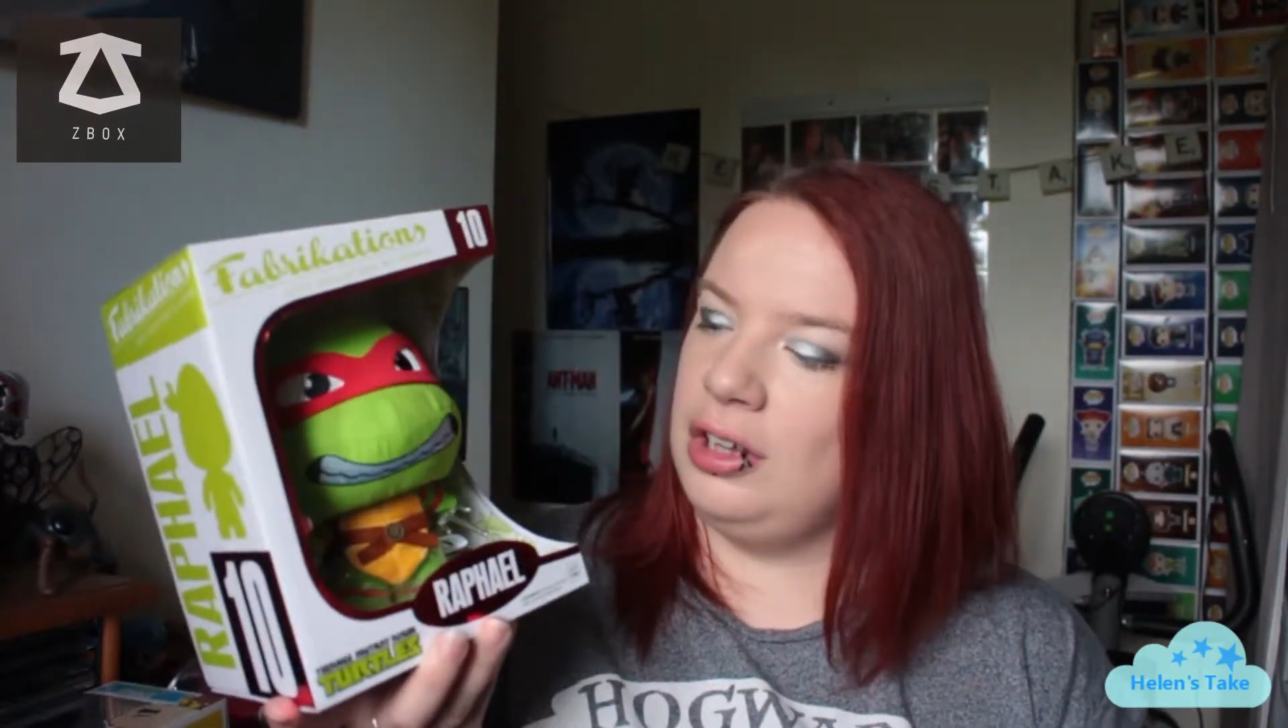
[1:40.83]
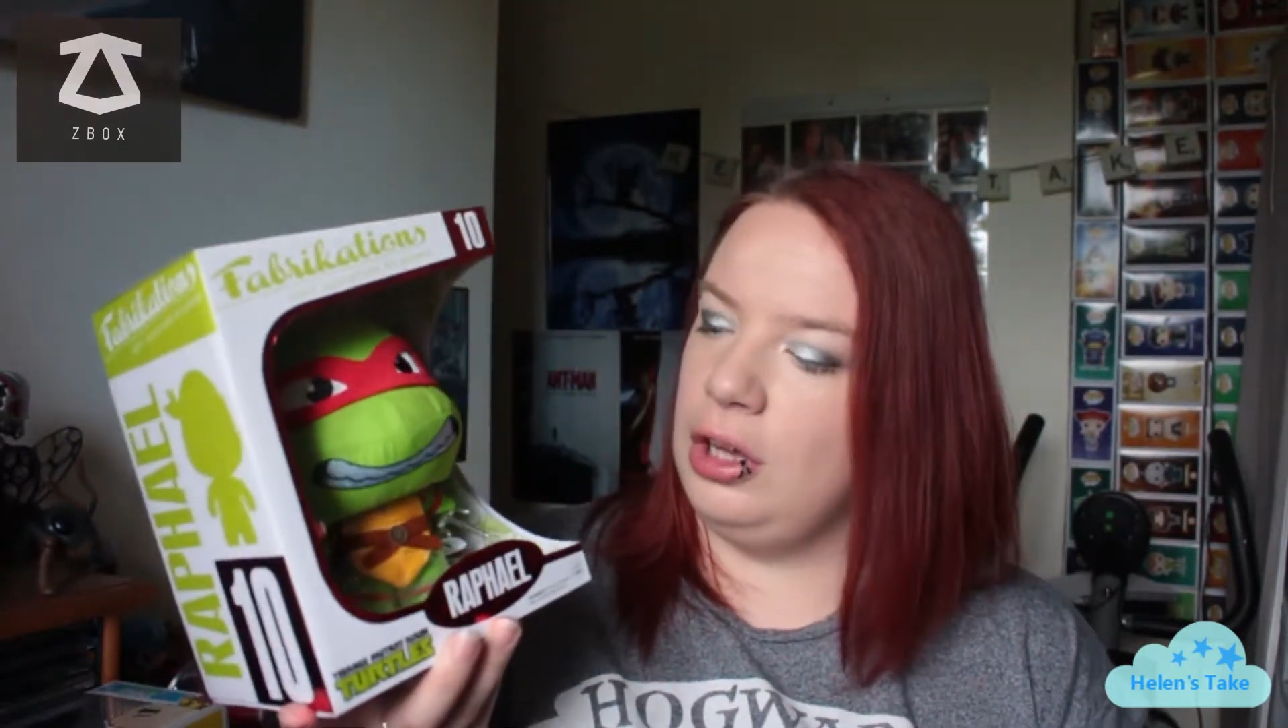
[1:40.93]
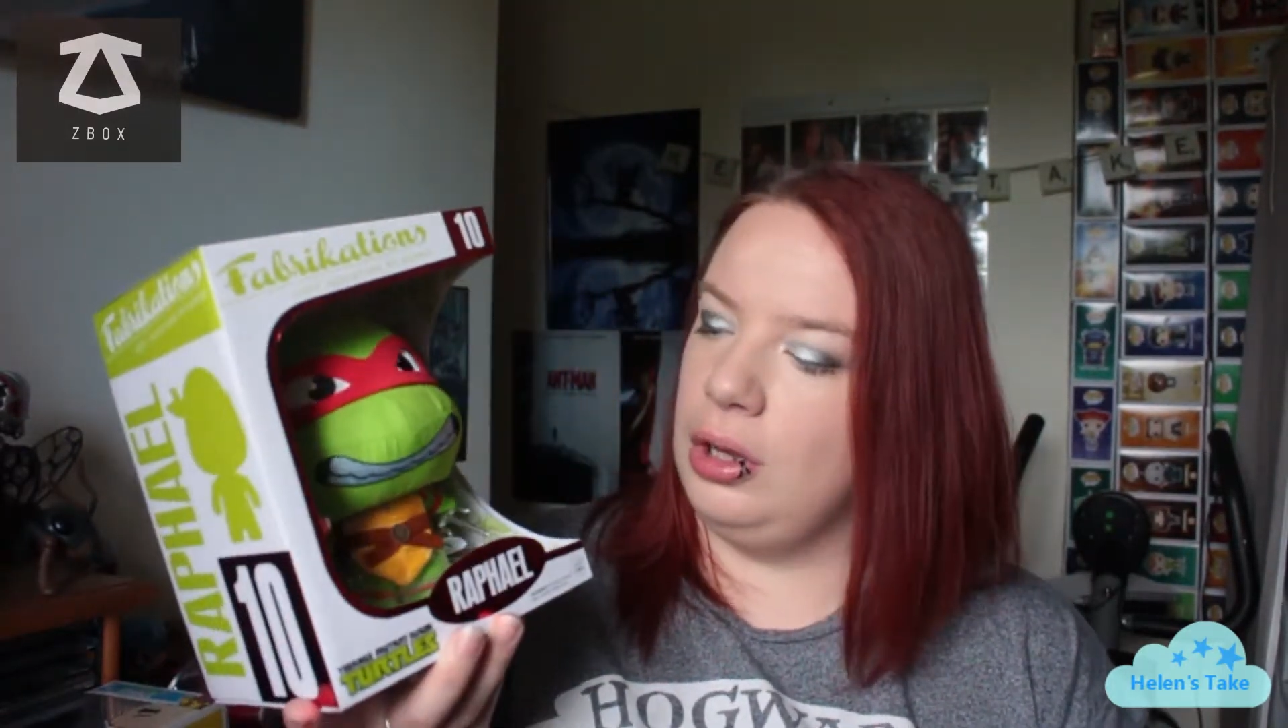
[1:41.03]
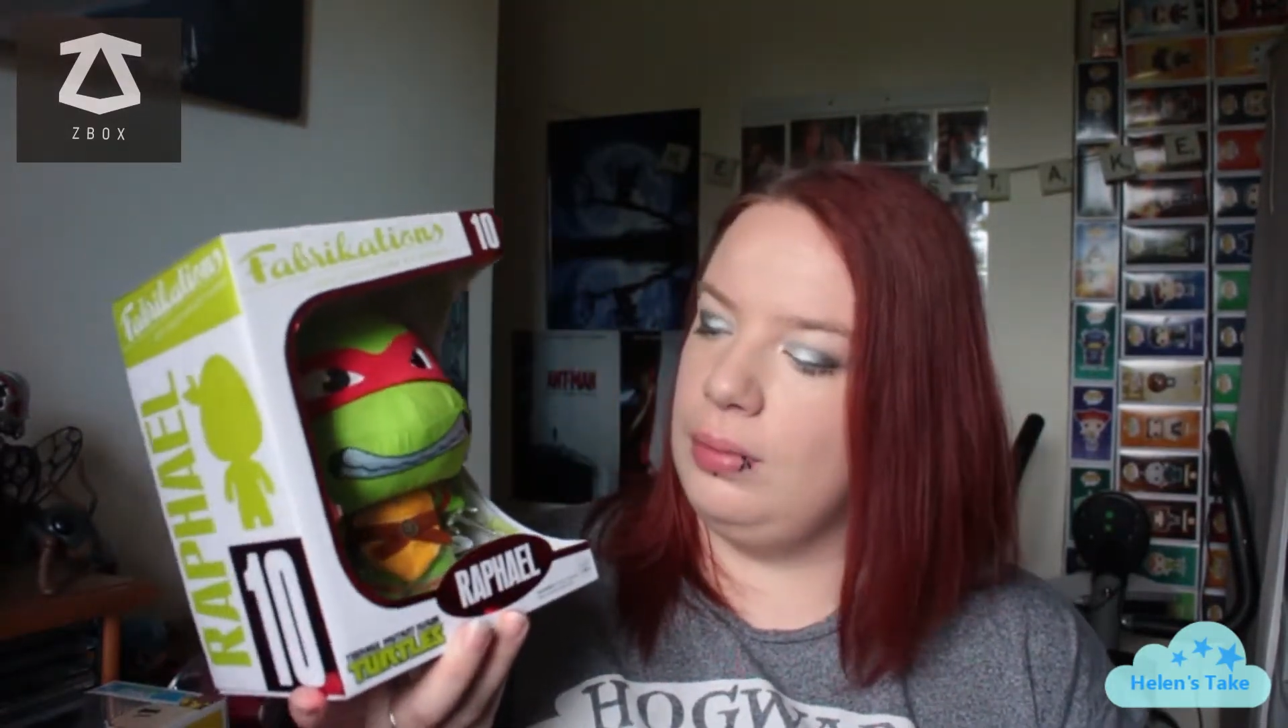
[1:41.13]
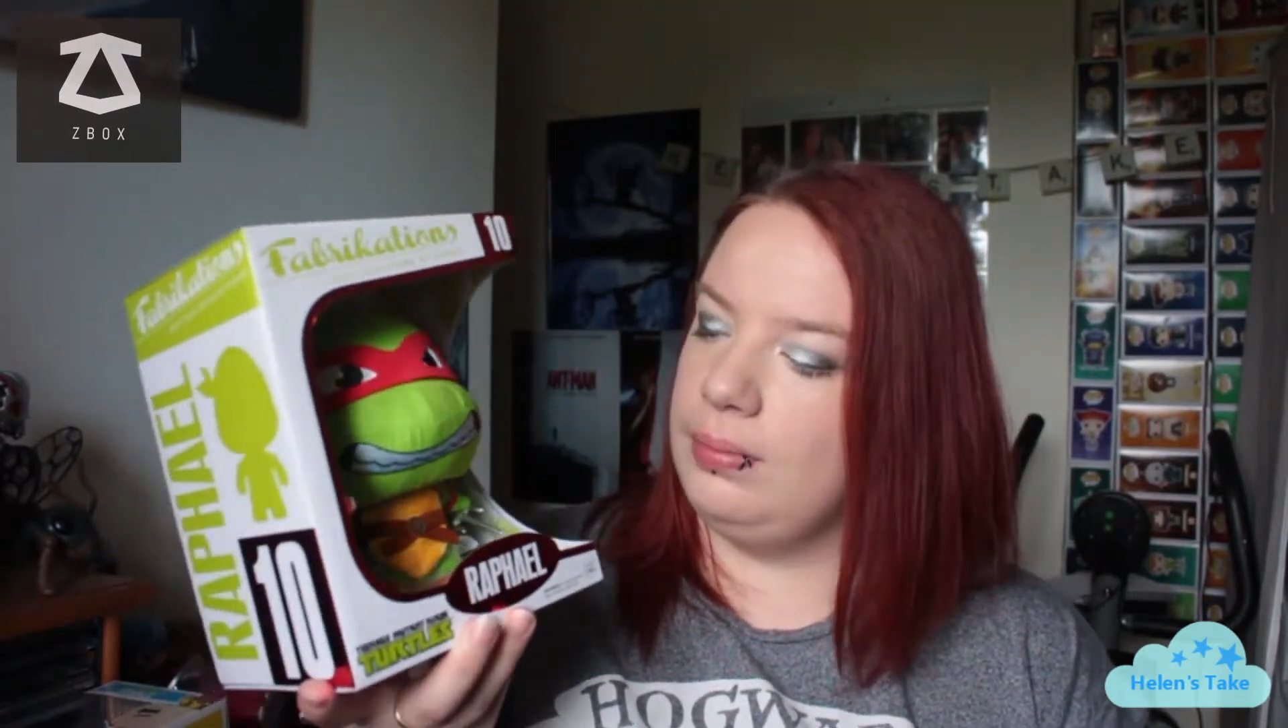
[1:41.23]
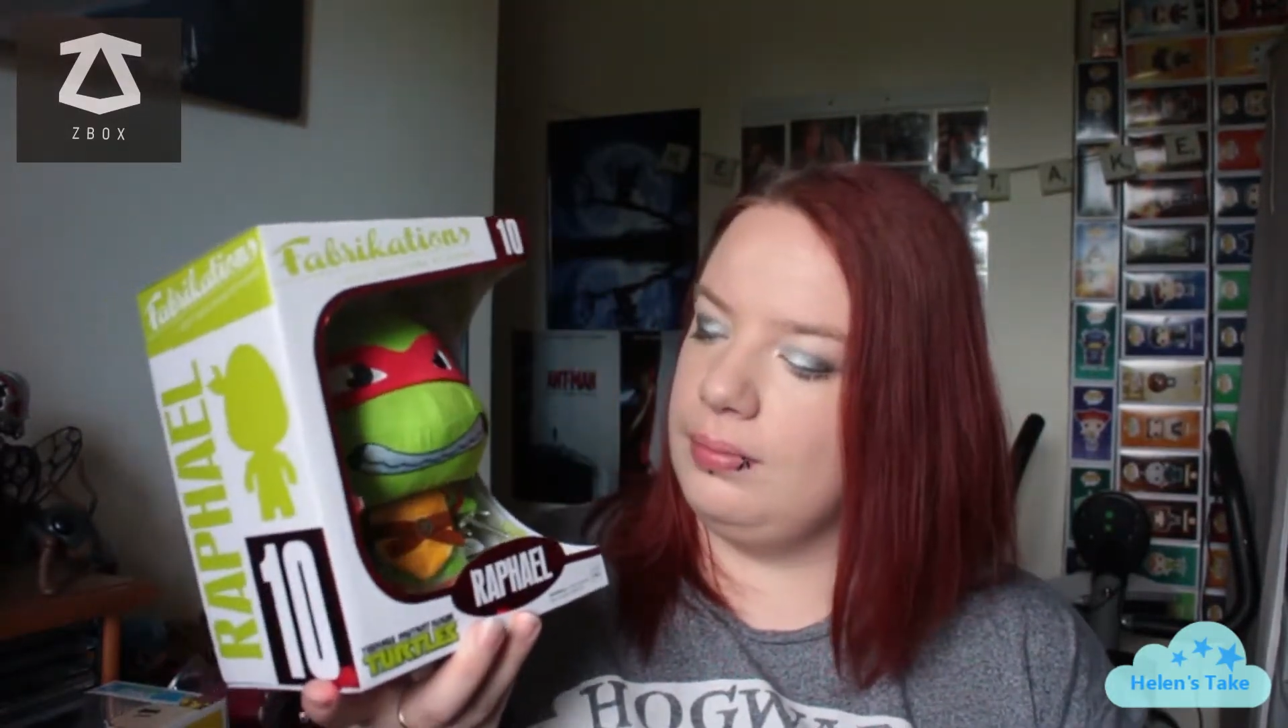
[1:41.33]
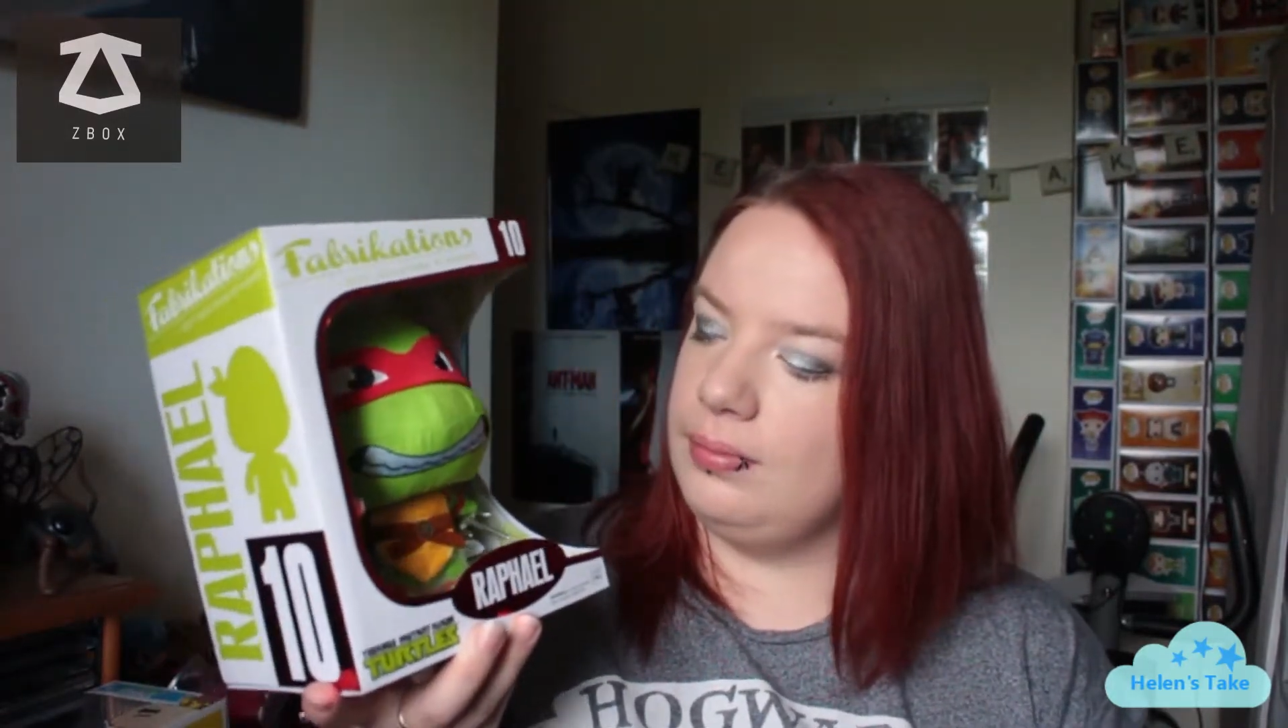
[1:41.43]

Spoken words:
of cute.